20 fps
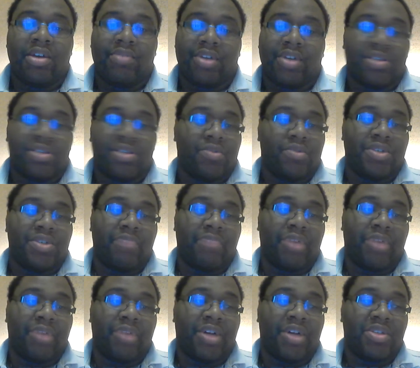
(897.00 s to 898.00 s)
because once
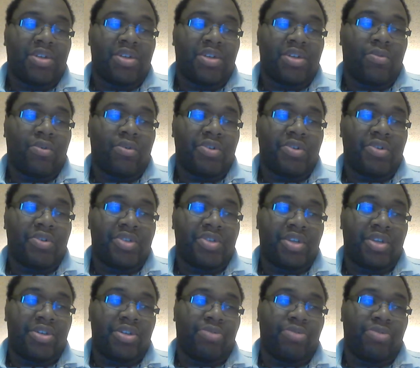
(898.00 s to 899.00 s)
they bought Star Wars,
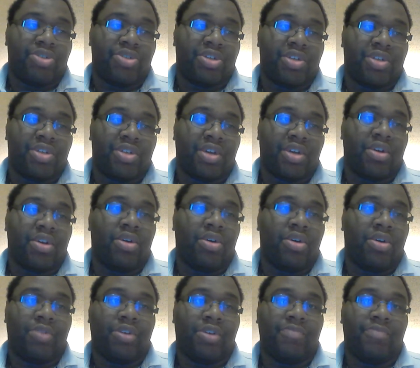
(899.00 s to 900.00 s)
they, they were just like,
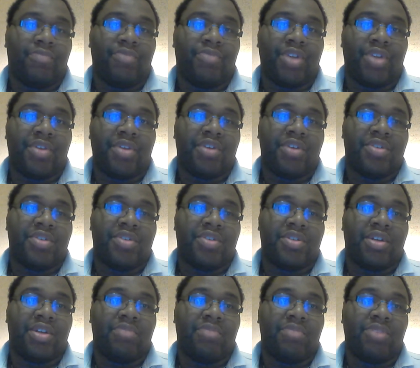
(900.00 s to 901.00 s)
oh, well, nothing else
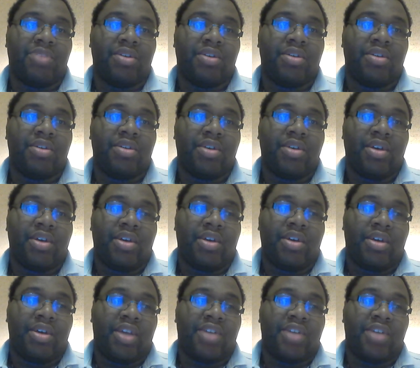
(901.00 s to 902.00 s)
is going to be
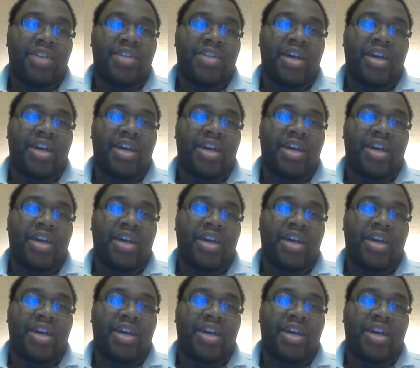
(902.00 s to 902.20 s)
in that